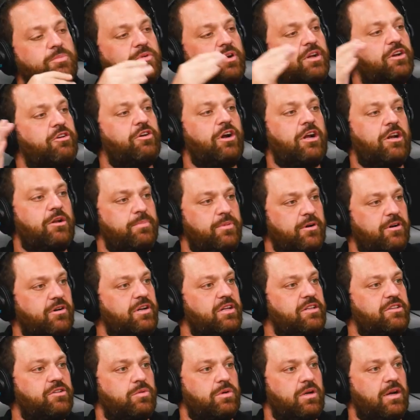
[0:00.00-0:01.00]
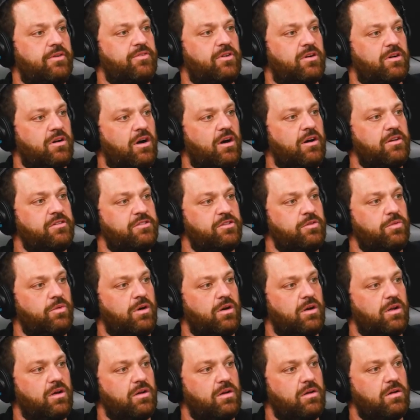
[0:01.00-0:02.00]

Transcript: bring I, credibility to whatever cause you want to.